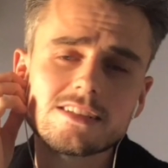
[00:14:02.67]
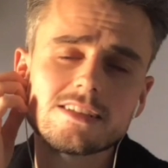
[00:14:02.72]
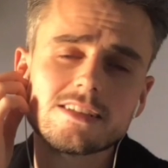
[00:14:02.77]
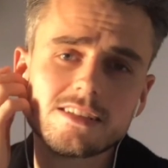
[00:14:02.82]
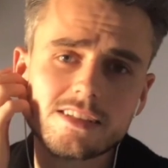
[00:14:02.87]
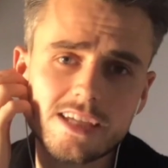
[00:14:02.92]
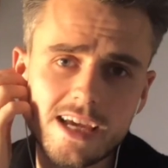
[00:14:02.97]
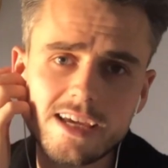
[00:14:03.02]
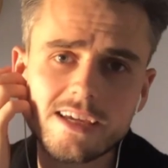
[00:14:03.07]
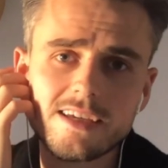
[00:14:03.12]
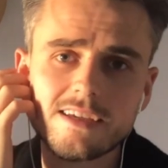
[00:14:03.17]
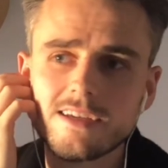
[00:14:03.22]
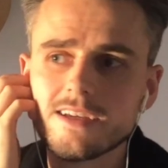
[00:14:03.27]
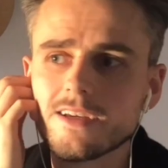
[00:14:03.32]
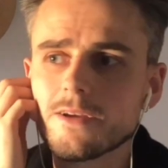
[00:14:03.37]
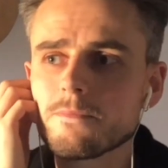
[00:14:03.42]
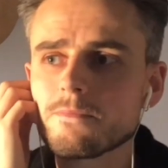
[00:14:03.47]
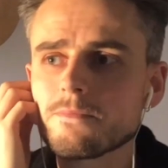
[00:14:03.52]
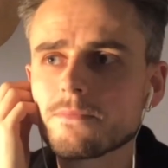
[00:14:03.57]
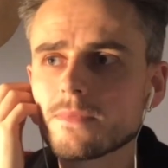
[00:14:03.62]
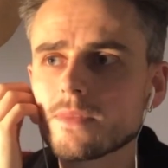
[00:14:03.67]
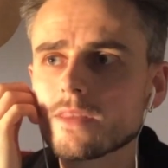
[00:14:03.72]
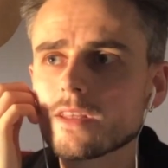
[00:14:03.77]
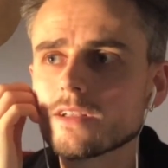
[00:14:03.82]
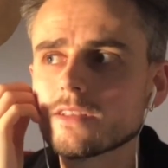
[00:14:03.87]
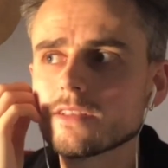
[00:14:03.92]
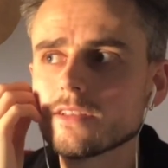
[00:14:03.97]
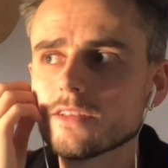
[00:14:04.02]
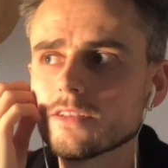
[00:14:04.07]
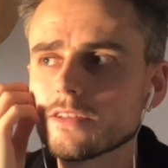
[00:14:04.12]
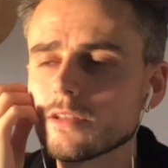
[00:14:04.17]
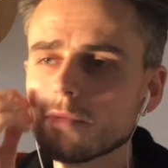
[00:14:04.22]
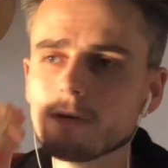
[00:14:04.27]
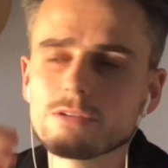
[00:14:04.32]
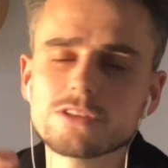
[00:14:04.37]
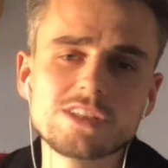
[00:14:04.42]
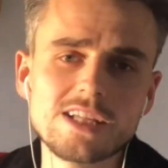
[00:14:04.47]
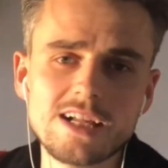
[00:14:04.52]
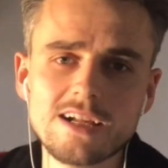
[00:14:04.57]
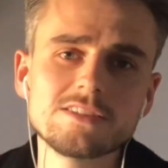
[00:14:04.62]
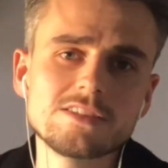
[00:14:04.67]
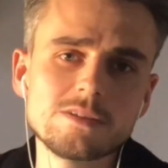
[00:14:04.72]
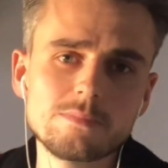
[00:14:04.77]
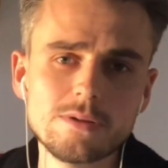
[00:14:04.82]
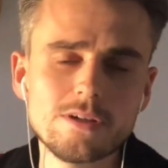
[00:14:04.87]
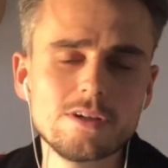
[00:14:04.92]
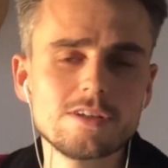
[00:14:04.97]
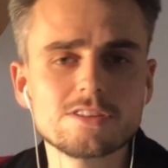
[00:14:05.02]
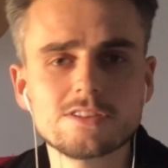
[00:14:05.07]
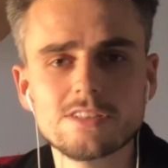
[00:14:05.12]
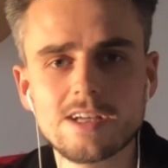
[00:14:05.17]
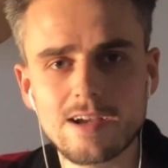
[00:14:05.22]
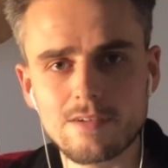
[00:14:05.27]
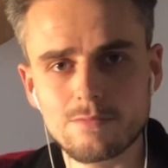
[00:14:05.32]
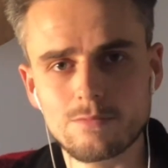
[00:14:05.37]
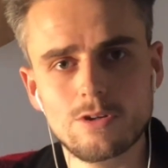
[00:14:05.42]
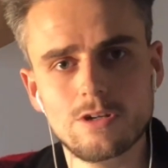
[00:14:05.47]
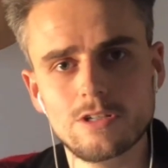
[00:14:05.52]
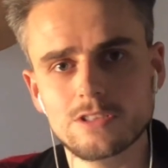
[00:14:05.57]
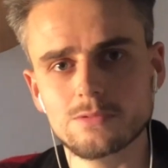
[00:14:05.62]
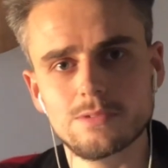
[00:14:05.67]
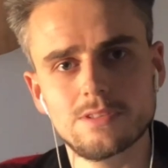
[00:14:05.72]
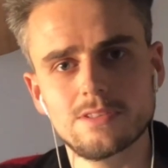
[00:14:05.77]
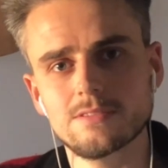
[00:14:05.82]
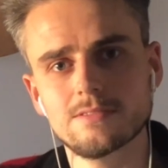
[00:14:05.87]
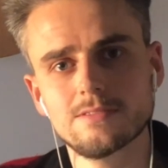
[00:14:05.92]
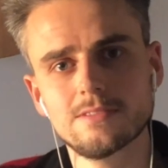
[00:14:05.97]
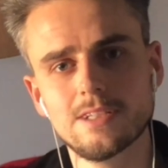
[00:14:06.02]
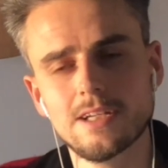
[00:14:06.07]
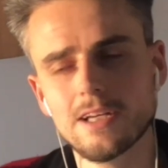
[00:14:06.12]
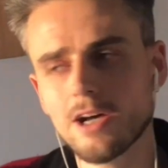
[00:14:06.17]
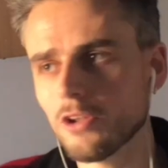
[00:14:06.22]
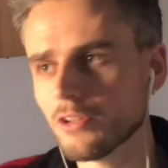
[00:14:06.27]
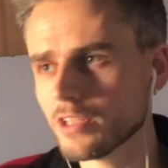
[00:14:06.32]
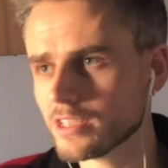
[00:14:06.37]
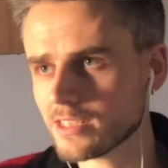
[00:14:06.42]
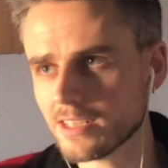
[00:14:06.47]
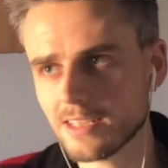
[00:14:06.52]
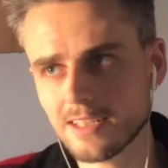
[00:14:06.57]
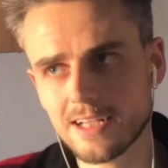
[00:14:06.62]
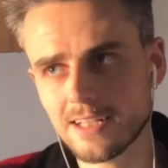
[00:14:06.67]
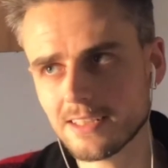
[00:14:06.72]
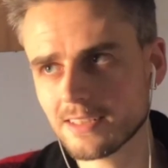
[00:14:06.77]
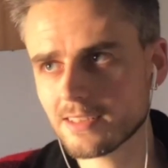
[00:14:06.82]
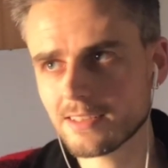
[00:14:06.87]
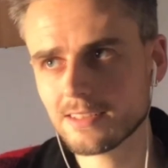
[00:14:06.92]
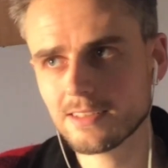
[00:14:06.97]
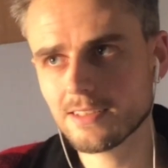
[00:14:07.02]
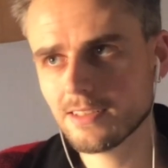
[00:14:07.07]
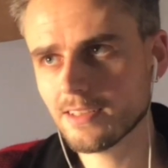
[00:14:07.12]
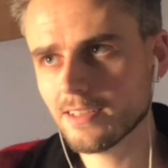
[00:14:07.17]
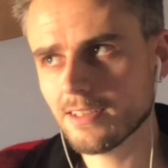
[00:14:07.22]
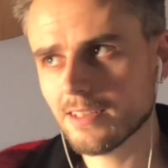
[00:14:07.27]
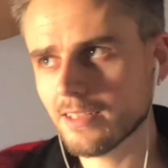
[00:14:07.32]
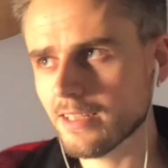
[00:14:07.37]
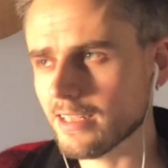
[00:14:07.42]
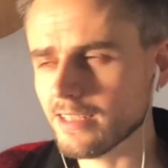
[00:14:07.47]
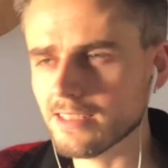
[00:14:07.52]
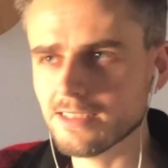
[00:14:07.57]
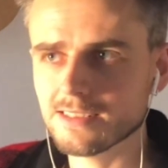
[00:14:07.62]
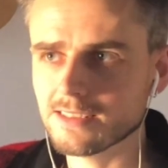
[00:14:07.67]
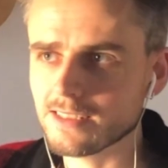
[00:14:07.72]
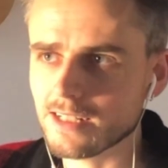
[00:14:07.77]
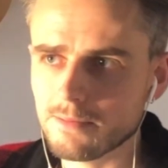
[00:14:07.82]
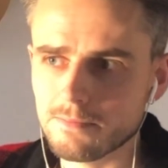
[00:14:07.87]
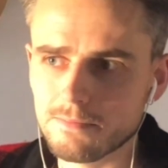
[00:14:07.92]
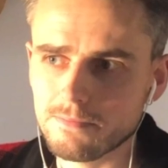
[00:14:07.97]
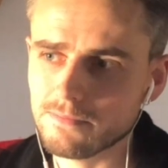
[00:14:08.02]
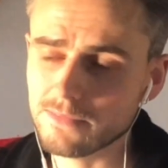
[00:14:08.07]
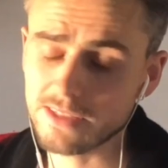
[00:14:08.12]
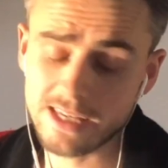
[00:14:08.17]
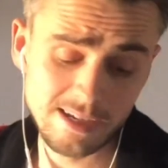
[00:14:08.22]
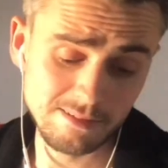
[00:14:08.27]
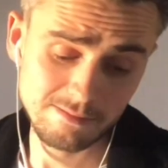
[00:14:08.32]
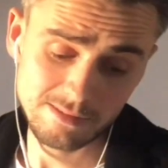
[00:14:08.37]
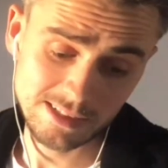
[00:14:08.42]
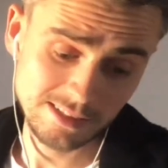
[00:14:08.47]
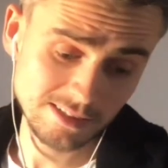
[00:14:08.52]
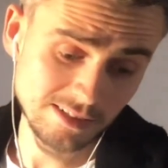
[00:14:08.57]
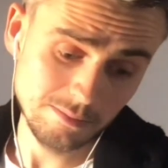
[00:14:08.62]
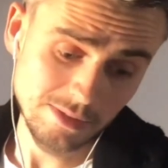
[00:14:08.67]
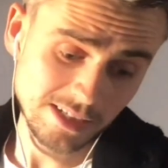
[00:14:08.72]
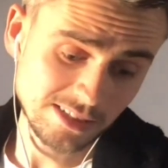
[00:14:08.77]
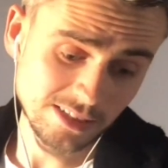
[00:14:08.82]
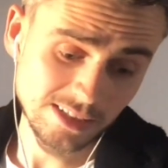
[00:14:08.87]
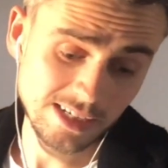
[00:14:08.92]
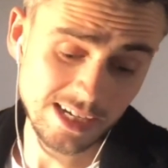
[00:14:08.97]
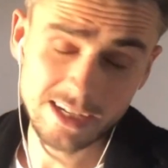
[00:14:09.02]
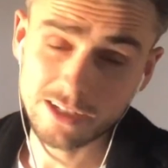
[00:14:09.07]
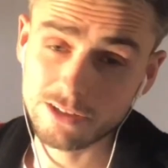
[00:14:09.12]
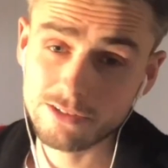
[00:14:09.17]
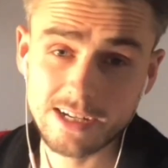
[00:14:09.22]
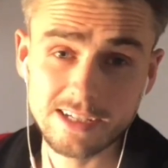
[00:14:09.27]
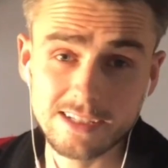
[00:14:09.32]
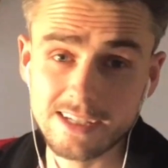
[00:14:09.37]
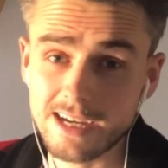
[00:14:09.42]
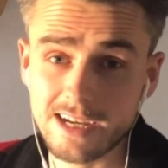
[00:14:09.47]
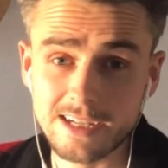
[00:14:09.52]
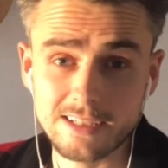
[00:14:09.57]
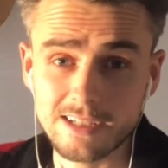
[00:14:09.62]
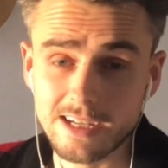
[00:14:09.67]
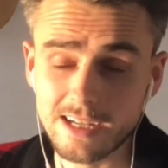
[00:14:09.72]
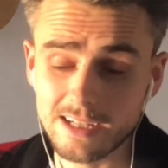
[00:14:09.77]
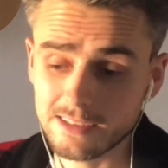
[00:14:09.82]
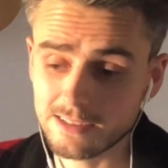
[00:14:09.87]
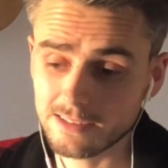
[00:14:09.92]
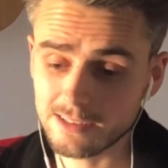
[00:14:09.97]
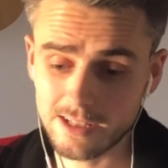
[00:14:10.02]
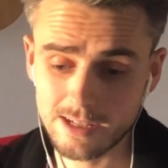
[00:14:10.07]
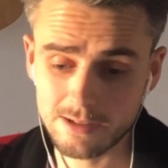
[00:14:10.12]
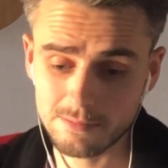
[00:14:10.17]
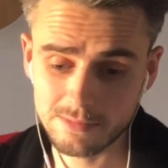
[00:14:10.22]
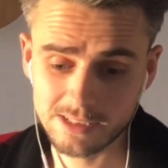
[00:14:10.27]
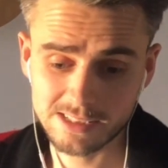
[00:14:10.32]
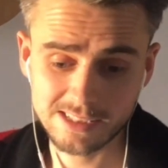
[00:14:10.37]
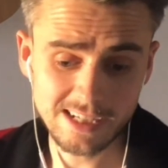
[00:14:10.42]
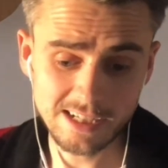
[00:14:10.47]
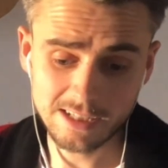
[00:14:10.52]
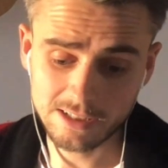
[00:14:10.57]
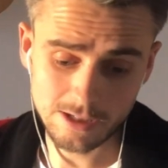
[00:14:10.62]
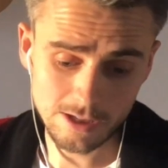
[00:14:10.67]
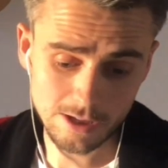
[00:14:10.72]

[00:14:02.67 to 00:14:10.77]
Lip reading: the day the most talented person that I've worked with. Honestly, he's an amazing guy, great guy, and he's like